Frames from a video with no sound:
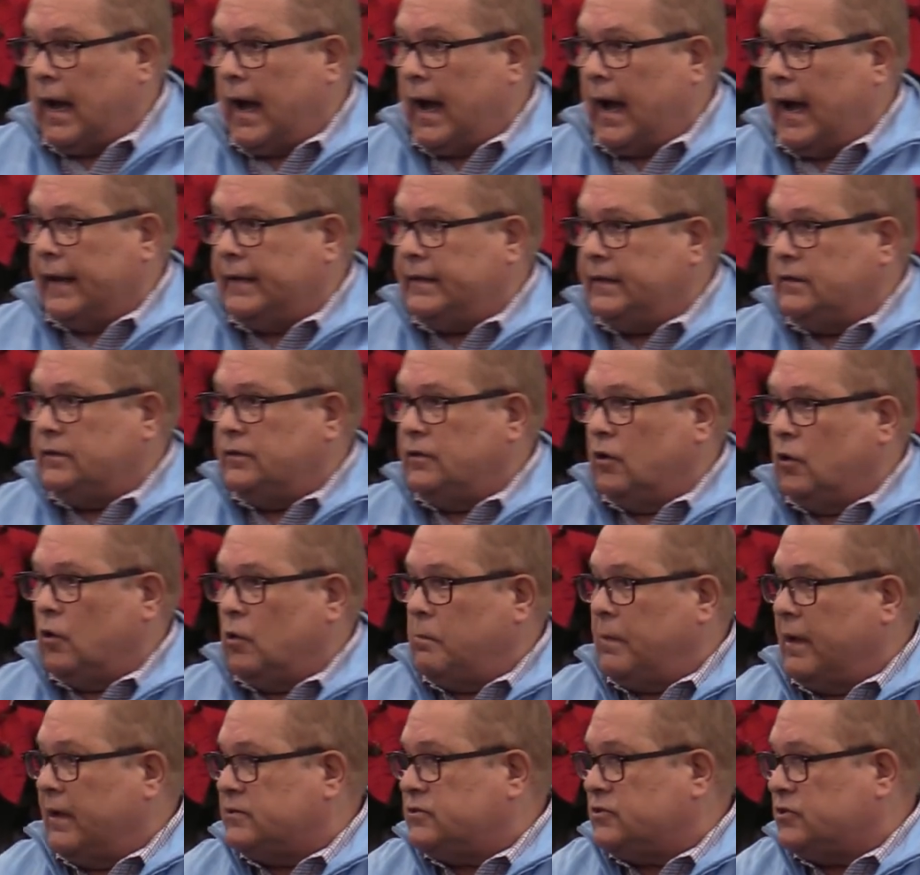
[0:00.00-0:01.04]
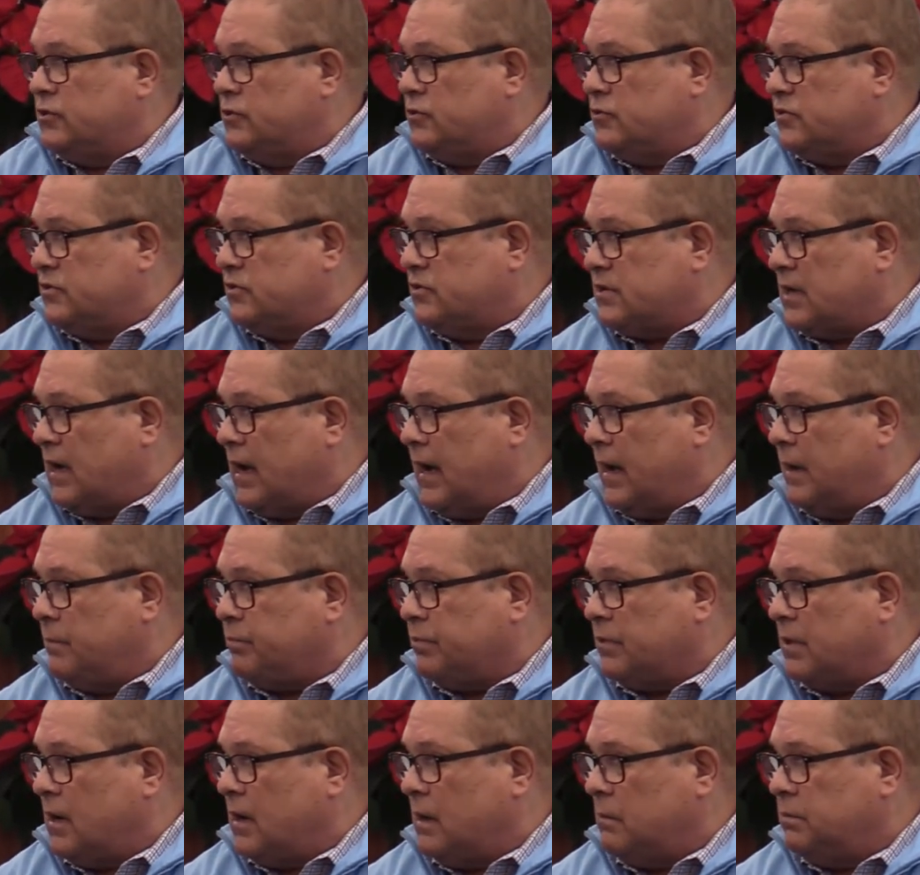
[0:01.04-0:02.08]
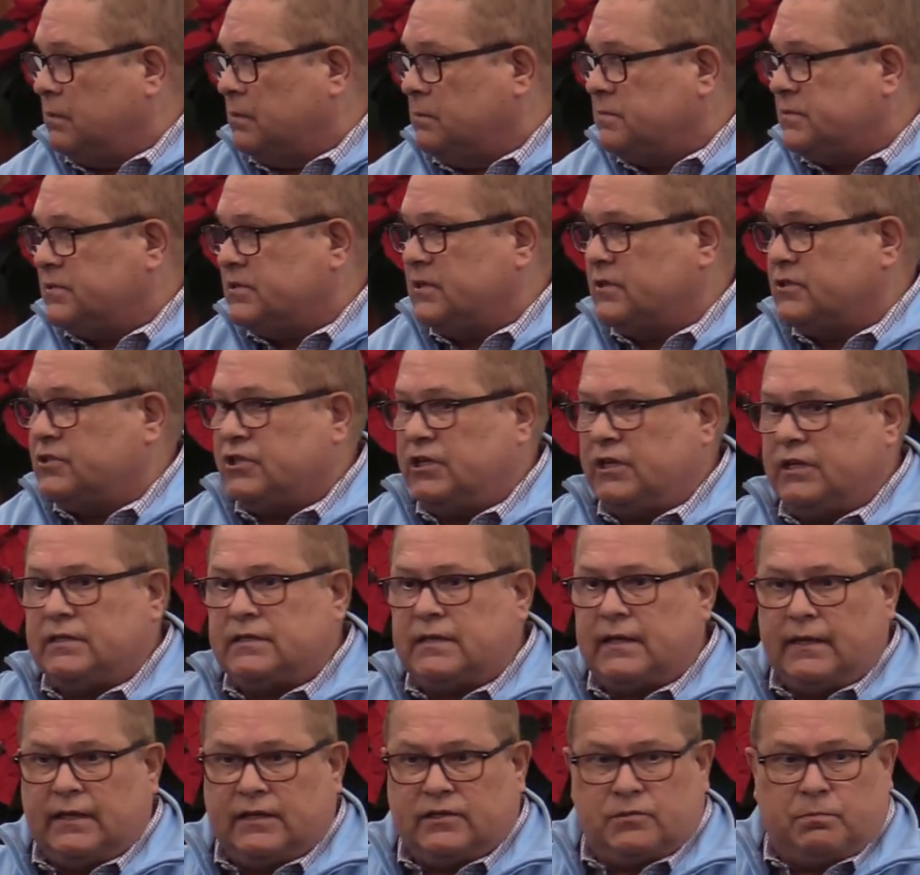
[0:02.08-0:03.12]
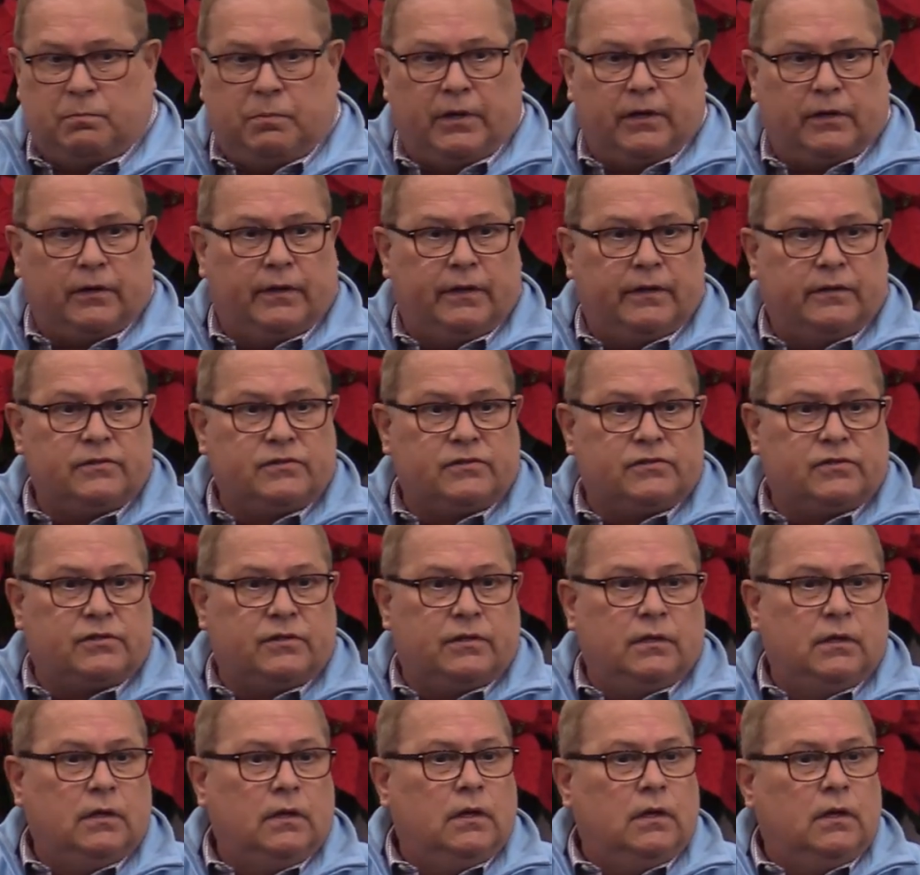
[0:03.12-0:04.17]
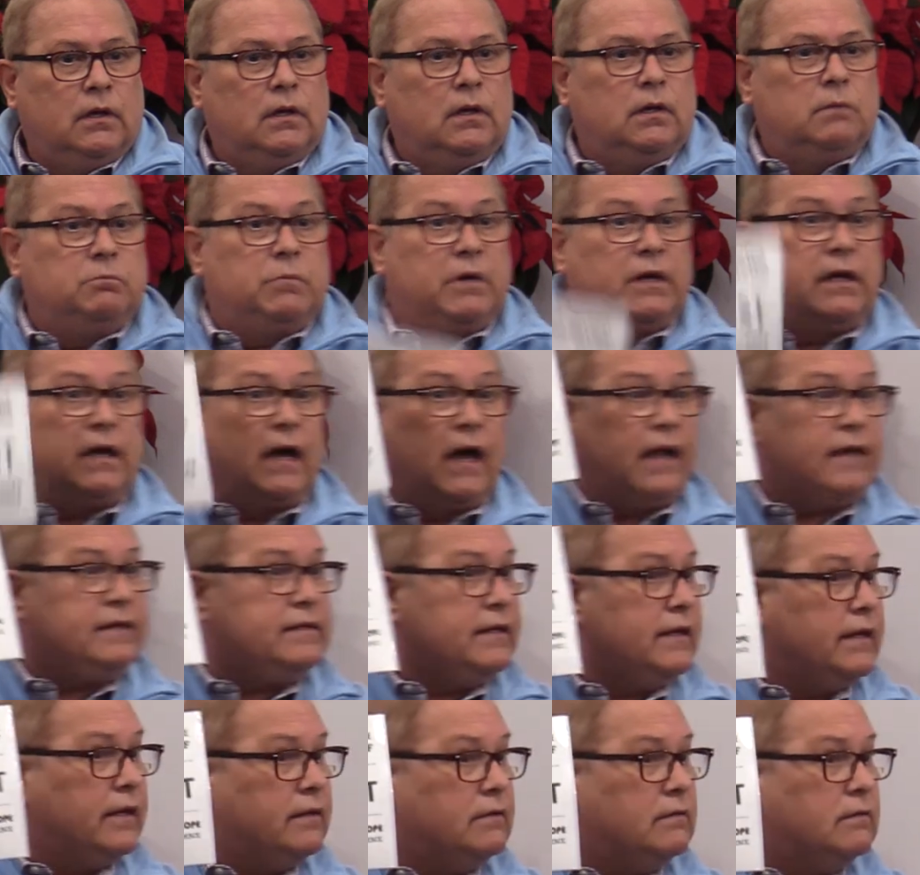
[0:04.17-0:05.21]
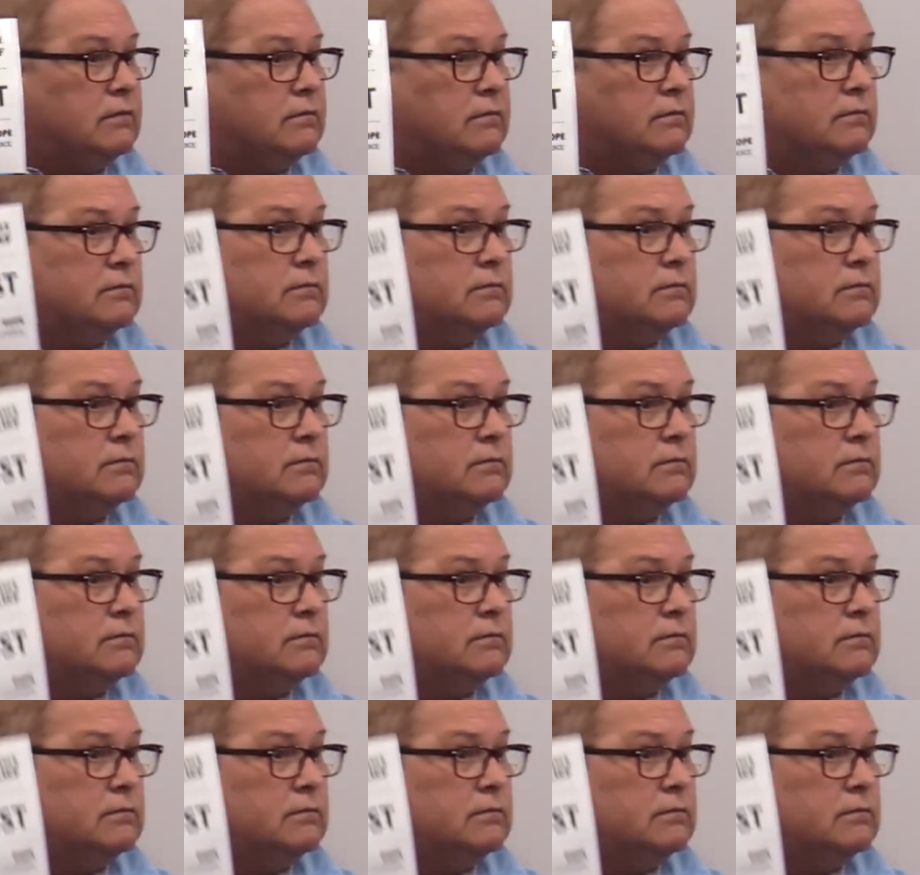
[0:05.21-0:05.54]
I didn't know about Susan's eye problems that she's experienced. But God did.